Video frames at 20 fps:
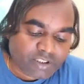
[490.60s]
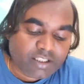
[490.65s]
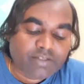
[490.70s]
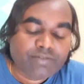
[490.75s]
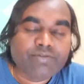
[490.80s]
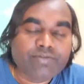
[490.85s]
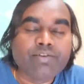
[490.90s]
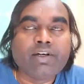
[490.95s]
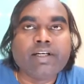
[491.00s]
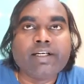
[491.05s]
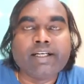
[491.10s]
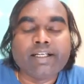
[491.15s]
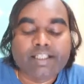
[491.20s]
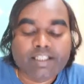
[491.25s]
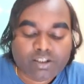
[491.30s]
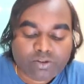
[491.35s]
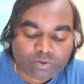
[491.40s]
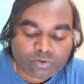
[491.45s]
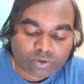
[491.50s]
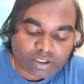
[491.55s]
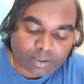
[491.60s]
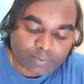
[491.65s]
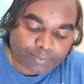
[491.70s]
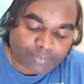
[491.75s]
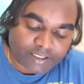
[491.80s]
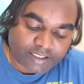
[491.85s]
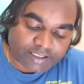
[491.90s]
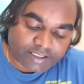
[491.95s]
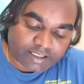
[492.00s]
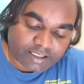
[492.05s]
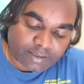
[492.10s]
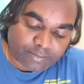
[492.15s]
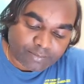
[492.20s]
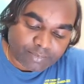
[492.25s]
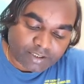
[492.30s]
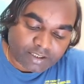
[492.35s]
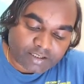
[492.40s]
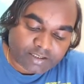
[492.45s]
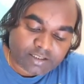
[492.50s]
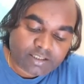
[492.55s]
for any two complex
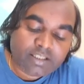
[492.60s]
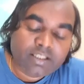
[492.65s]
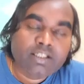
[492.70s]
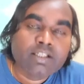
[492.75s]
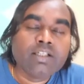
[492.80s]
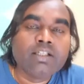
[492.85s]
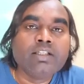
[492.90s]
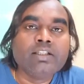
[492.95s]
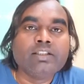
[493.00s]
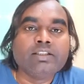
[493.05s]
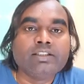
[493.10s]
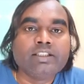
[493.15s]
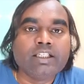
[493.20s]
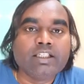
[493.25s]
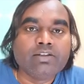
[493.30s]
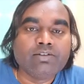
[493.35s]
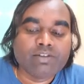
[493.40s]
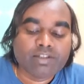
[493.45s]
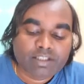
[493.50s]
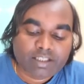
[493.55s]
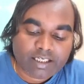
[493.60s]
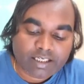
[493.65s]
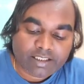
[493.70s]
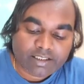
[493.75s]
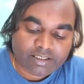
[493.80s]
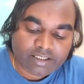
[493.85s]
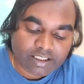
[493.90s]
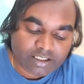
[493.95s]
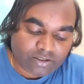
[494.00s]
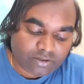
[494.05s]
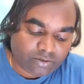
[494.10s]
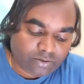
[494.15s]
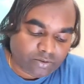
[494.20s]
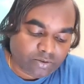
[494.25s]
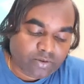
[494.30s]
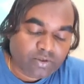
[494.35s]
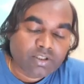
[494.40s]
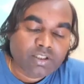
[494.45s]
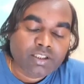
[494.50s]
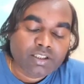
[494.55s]
numbers z1 and
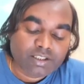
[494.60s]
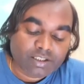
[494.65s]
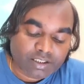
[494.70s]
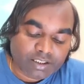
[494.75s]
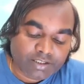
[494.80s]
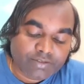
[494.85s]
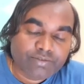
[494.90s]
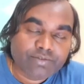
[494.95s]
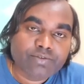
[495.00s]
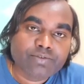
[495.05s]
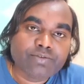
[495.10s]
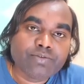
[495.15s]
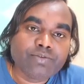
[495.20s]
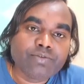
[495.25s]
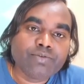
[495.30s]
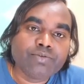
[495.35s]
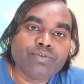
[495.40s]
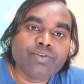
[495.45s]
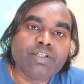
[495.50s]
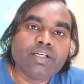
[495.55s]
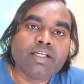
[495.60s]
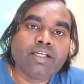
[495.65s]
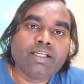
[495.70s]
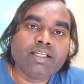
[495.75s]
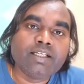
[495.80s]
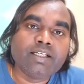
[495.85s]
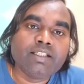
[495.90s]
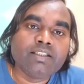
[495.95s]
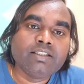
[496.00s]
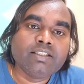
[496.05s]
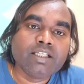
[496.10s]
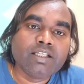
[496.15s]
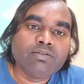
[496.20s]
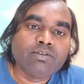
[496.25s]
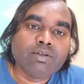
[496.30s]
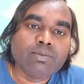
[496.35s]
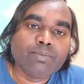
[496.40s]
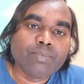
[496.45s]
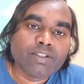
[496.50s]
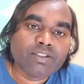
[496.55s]
z2, if we are adding
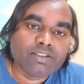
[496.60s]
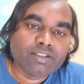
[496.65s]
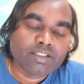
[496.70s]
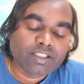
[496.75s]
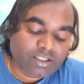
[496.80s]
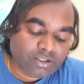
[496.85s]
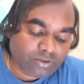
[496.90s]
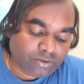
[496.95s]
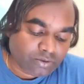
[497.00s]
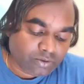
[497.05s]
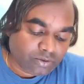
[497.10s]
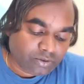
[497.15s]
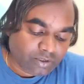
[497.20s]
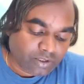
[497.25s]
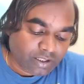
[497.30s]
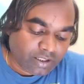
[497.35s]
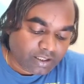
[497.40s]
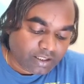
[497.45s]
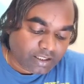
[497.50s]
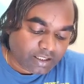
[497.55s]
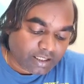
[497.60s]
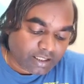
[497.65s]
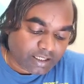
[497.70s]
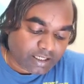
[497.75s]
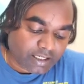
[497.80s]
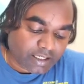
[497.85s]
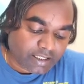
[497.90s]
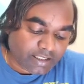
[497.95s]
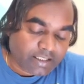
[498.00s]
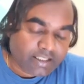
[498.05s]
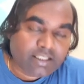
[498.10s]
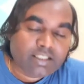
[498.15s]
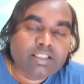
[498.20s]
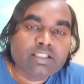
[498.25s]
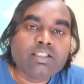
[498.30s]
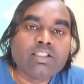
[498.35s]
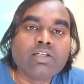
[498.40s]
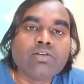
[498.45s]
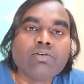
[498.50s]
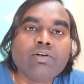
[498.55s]
z1 plus z2 and it
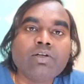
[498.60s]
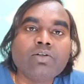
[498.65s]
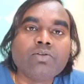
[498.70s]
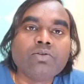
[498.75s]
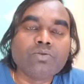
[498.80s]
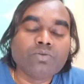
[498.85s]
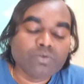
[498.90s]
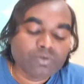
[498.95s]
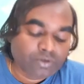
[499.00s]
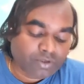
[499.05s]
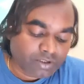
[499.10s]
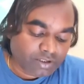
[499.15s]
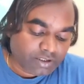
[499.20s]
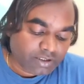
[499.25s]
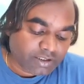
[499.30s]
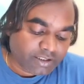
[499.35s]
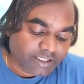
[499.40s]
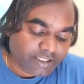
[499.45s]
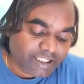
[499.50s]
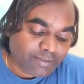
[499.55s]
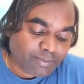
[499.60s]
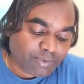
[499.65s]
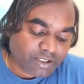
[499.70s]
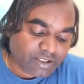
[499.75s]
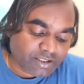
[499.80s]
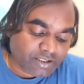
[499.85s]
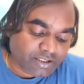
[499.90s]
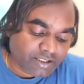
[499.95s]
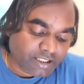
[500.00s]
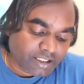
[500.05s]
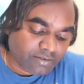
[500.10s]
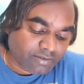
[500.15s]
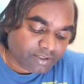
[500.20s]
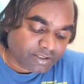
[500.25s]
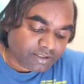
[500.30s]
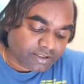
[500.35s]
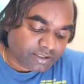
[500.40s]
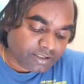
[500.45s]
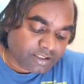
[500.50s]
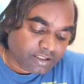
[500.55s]
is equal to z plus
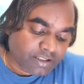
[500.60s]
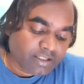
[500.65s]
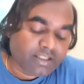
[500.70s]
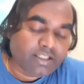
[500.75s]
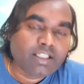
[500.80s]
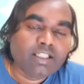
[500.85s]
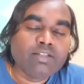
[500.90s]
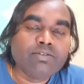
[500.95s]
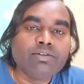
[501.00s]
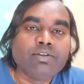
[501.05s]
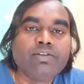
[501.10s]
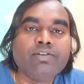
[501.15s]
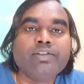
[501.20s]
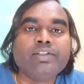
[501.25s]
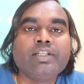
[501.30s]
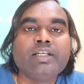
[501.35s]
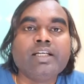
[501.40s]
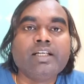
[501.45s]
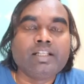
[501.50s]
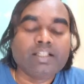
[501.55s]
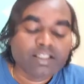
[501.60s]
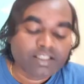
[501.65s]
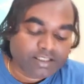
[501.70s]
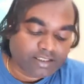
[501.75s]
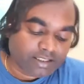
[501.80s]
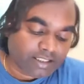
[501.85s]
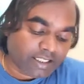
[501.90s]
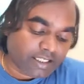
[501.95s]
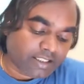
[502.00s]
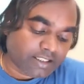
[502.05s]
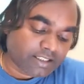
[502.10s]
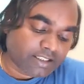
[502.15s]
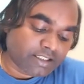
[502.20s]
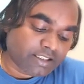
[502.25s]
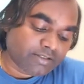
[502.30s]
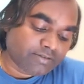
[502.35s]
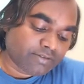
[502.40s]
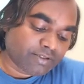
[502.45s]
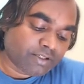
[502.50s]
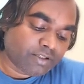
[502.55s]
z1, then we will tell that it
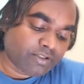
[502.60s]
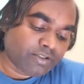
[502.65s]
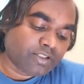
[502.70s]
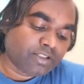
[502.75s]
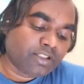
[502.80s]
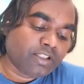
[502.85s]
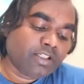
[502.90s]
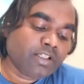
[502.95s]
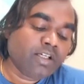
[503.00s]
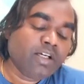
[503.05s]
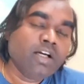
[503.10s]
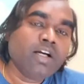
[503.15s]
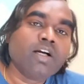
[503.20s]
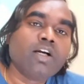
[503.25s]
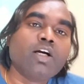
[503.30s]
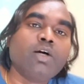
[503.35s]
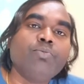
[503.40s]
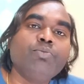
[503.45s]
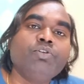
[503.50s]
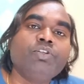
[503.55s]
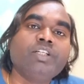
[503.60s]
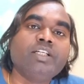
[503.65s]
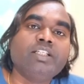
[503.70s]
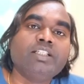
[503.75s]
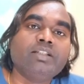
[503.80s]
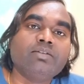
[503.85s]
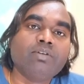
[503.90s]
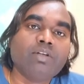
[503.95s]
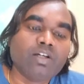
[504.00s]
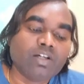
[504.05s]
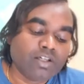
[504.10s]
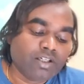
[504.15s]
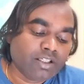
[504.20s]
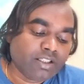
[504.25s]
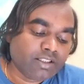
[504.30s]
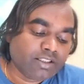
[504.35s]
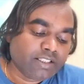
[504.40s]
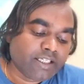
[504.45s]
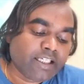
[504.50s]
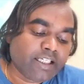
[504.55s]
is following the commutative law.
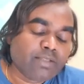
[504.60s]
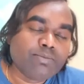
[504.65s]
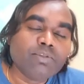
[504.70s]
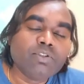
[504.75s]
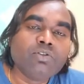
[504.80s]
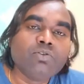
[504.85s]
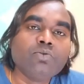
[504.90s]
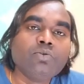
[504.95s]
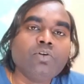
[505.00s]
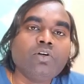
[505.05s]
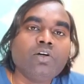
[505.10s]
That means two